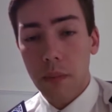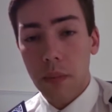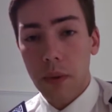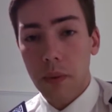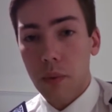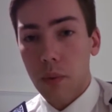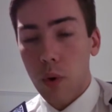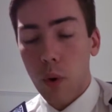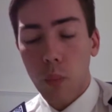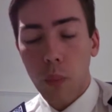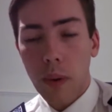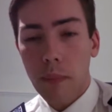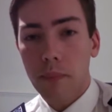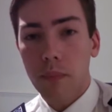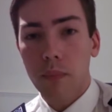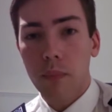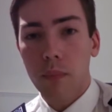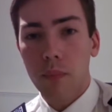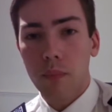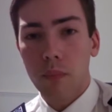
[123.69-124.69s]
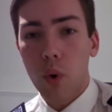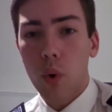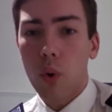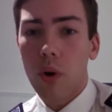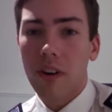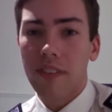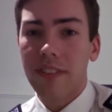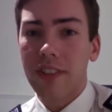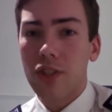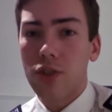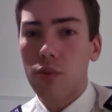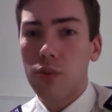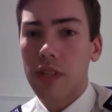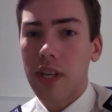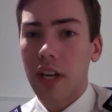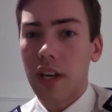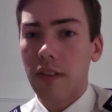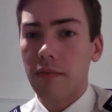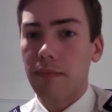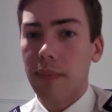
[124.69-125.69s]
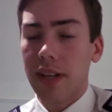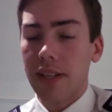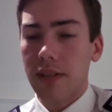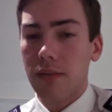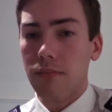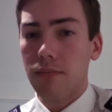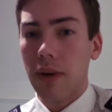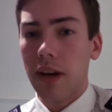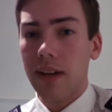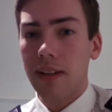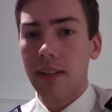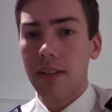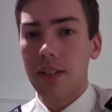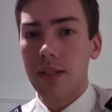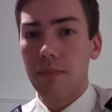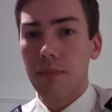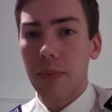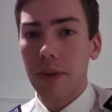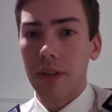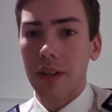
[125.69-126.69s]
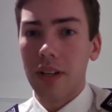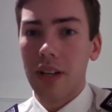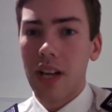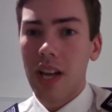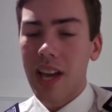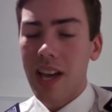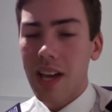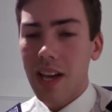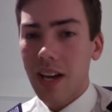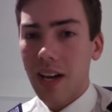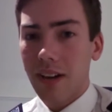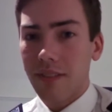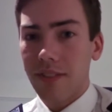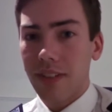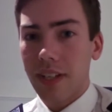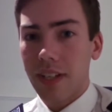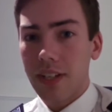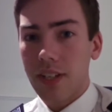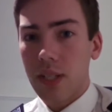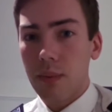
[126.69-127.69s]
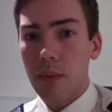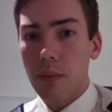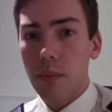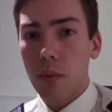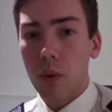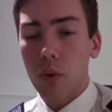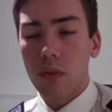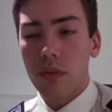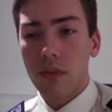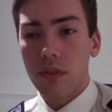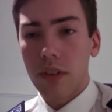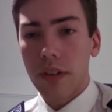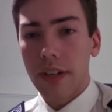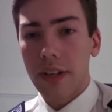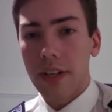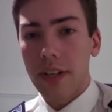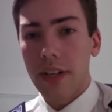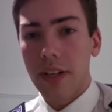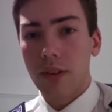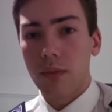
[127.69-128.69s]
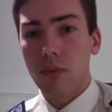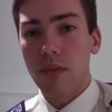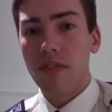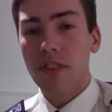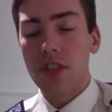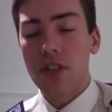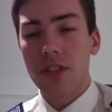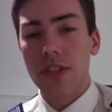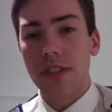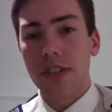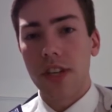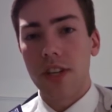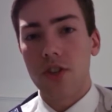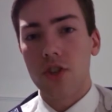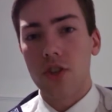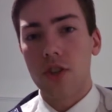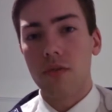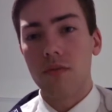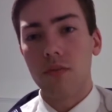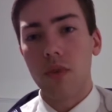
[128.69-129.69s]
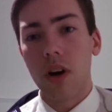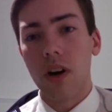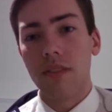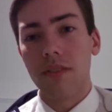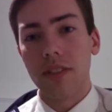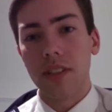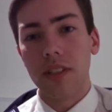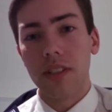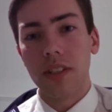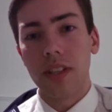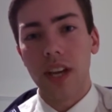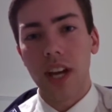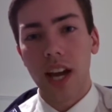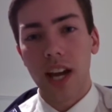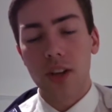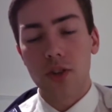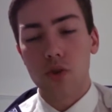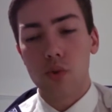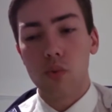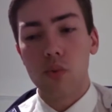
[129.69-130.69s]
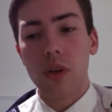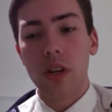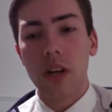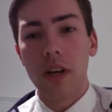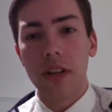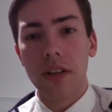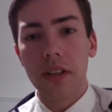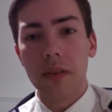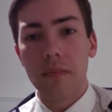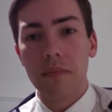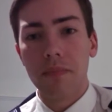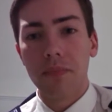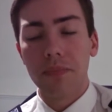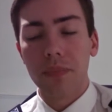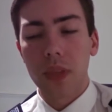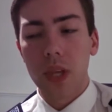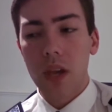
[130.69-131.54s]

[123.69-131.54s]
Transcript: I mean, we've got one more official day of mass and balance, but I think that's going to be more of a revision session rather than actual learning.